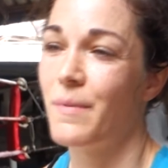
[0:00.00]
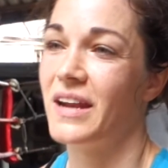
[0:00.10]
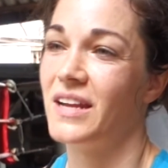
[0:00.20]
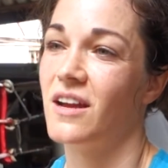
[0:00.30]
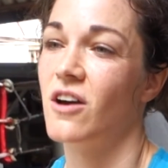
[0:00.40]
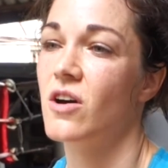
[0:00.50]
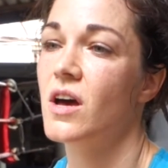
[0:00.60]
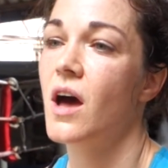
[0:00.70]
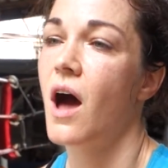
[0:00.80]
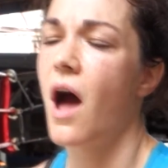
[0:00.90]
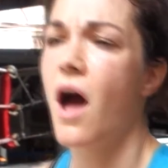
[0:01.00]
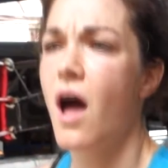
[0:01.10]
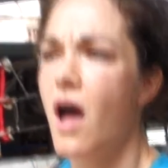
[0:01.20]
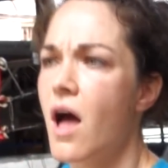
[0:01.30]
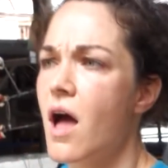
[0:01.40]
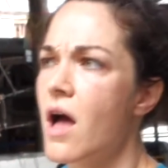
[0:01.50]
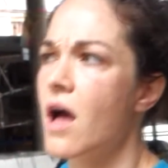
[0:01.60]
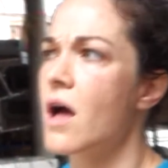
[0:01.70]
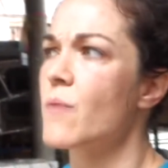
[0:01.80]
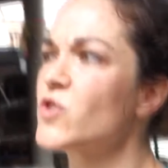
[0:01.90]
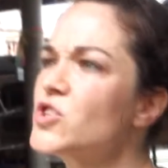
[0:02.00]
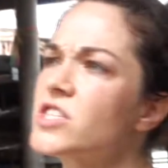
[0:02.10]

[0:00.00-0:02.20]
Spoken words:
Not many, no. They're